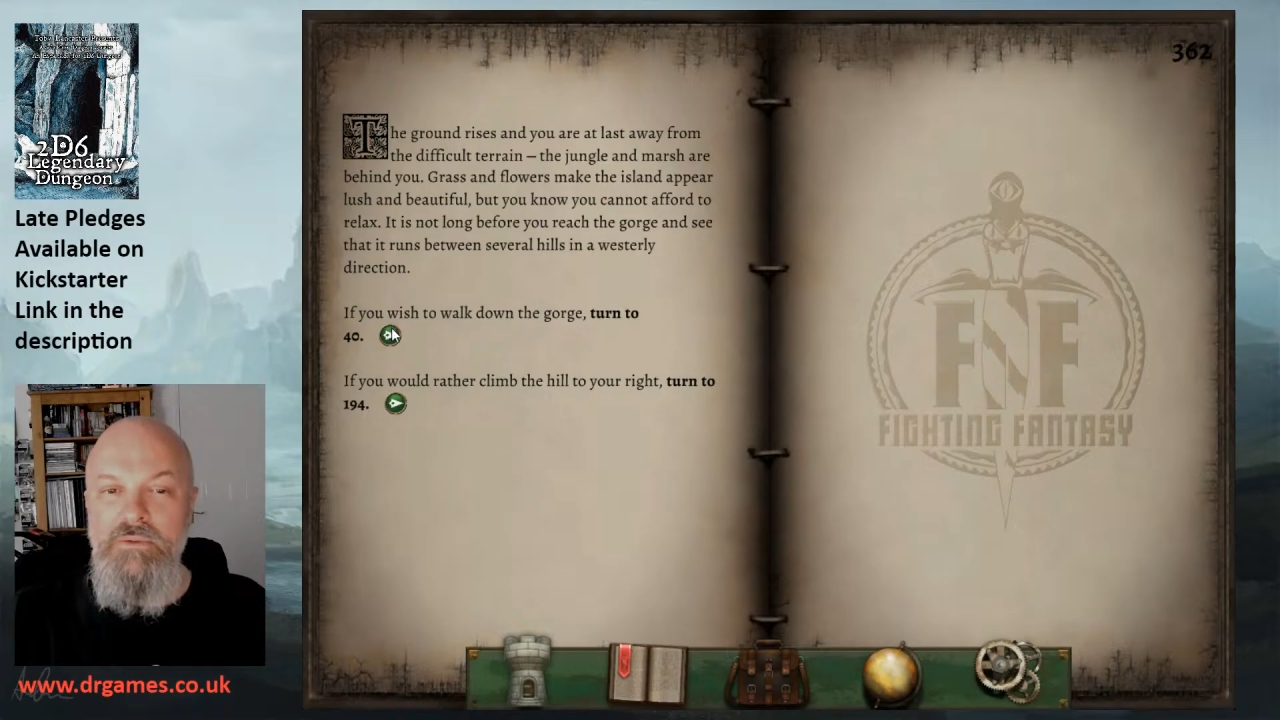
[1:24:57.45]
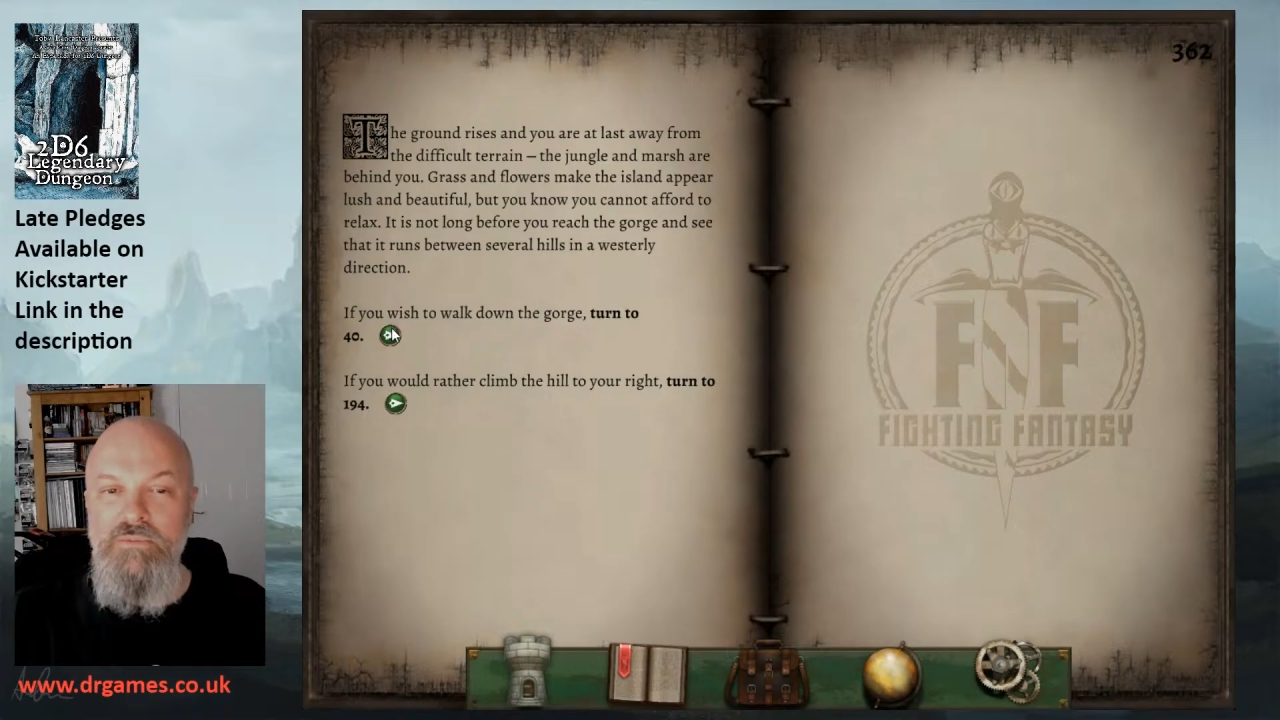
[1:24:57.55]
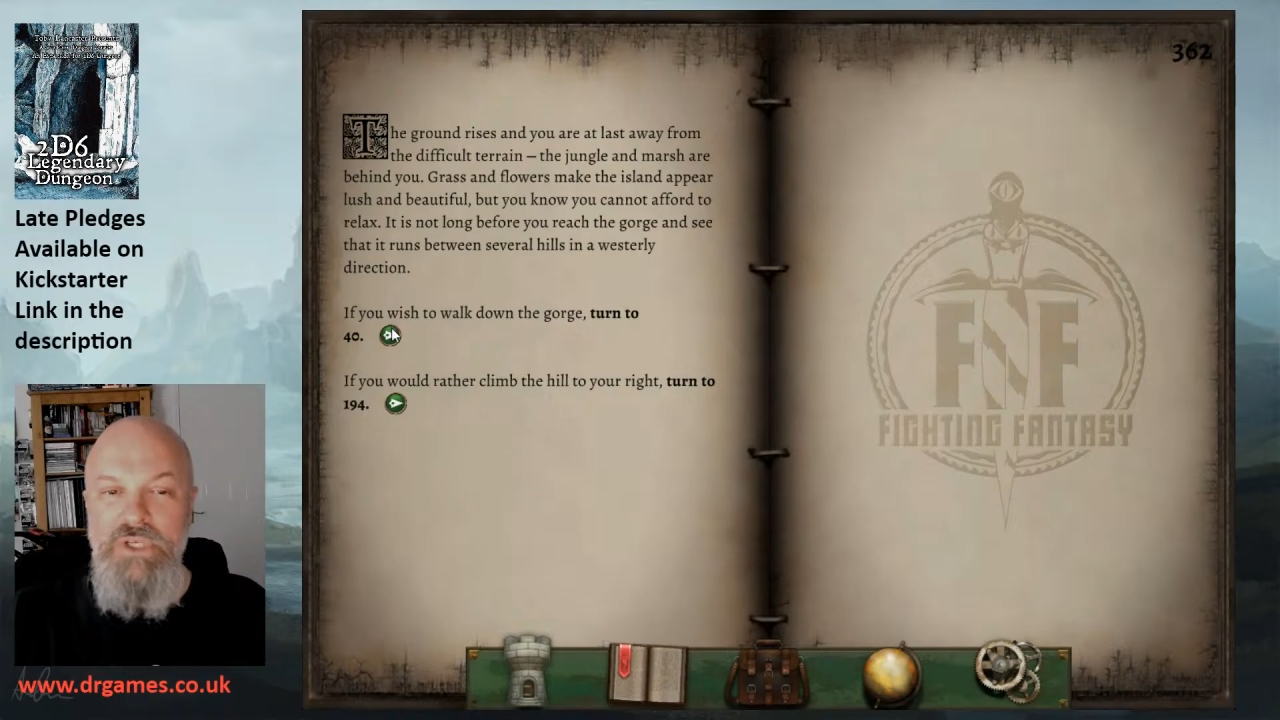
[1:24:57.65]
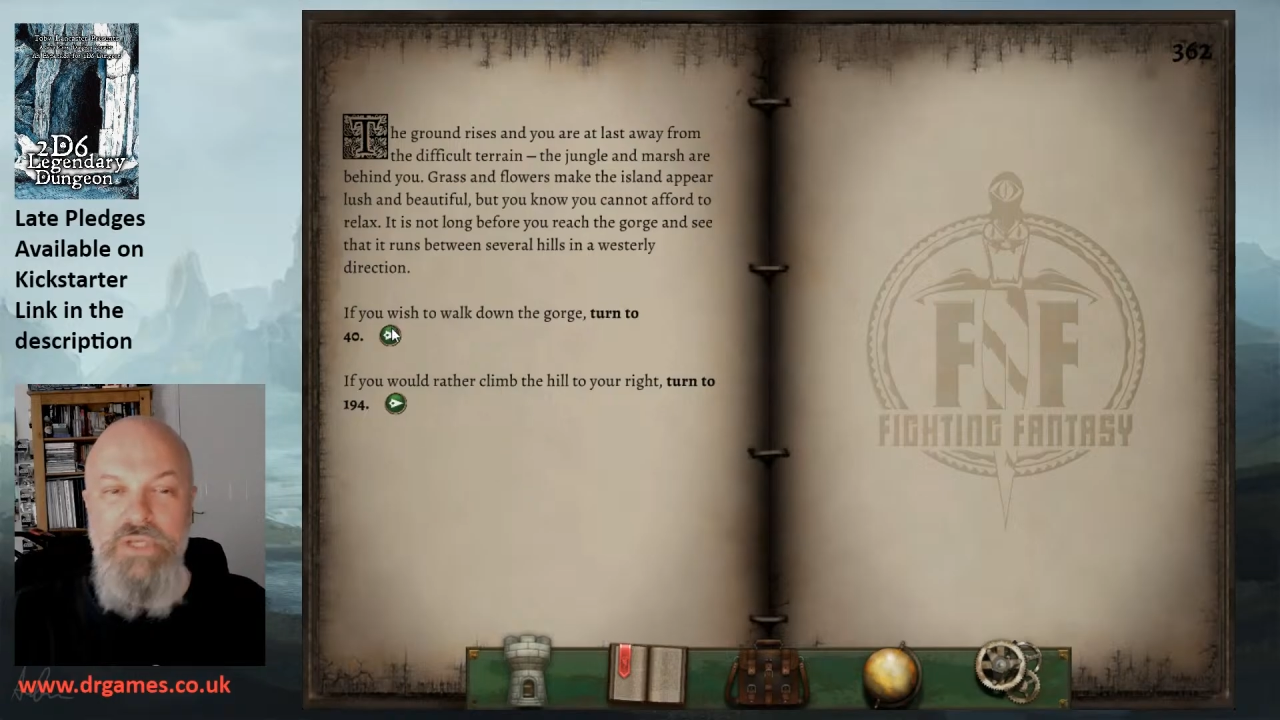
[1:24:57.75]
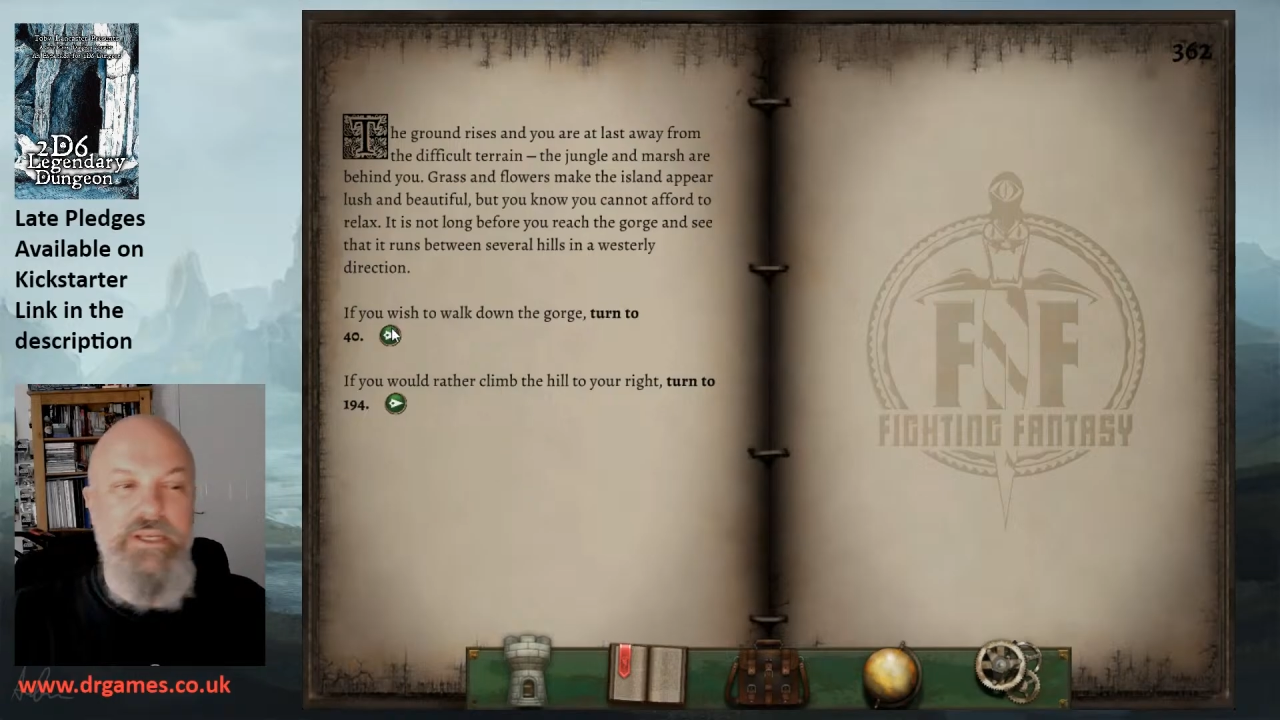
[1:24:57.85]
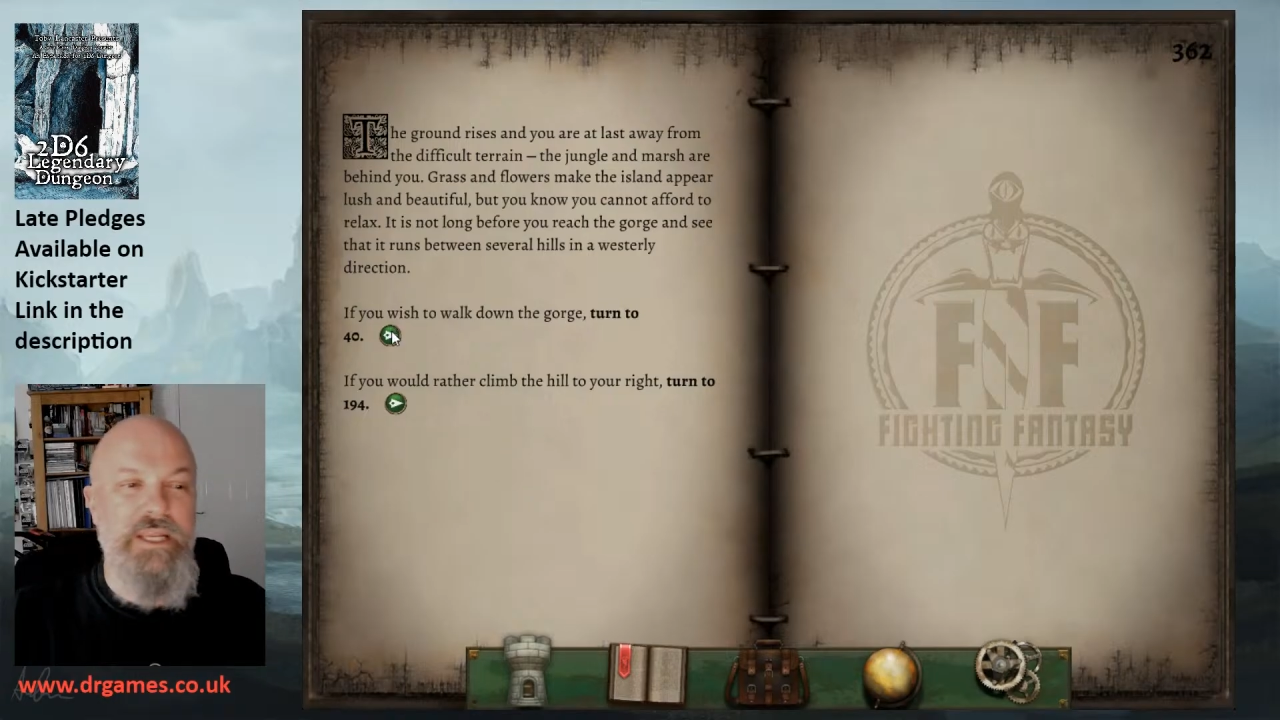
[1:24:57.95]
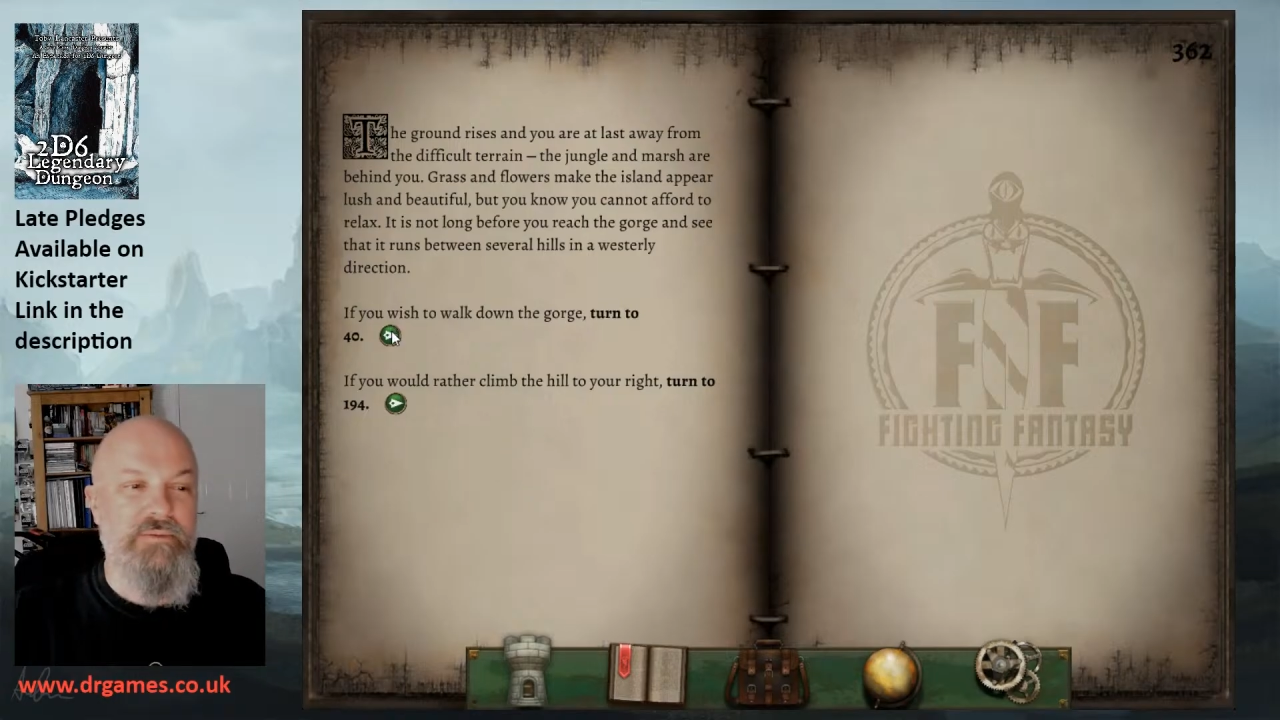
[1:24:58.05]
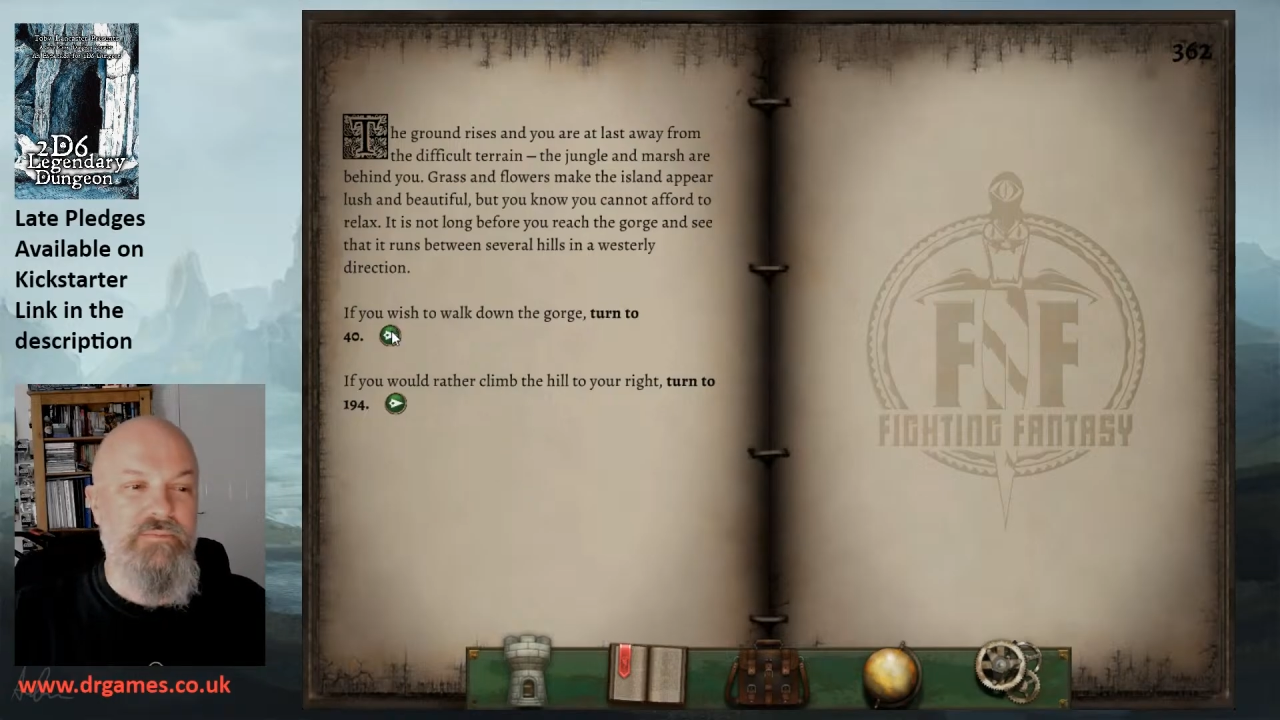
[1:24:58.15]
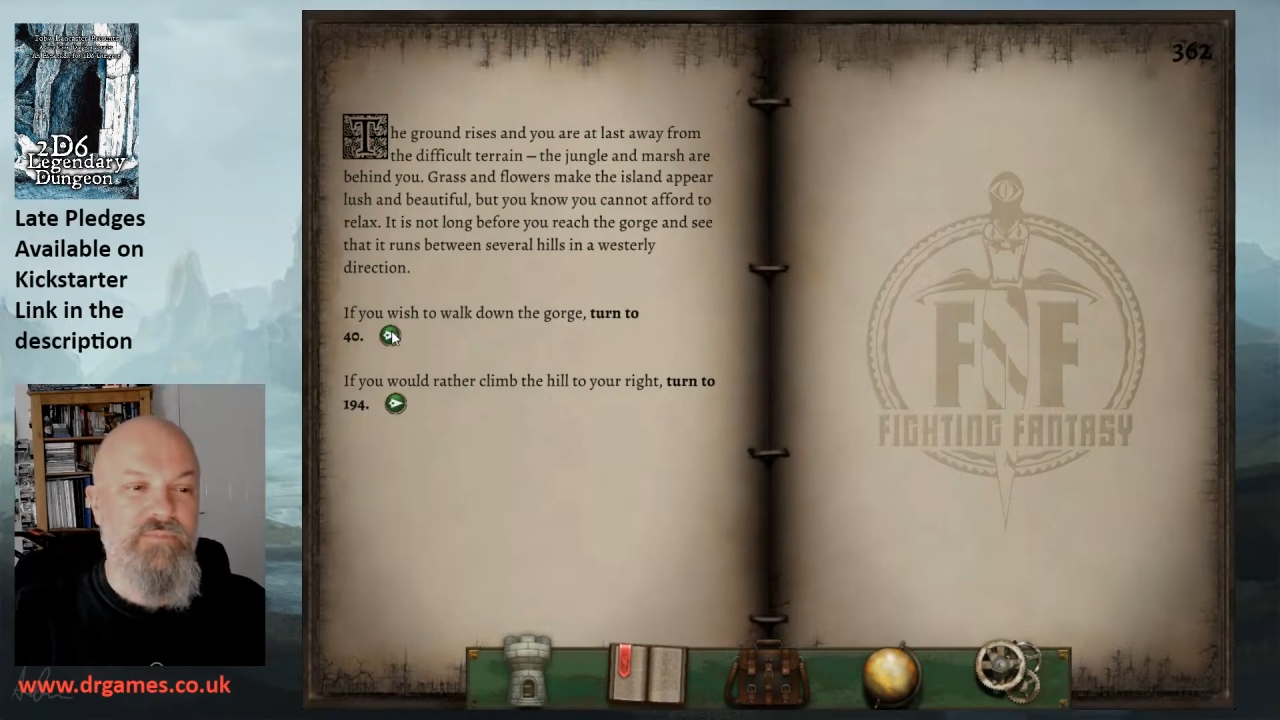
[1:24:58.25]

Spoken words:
we're doing it.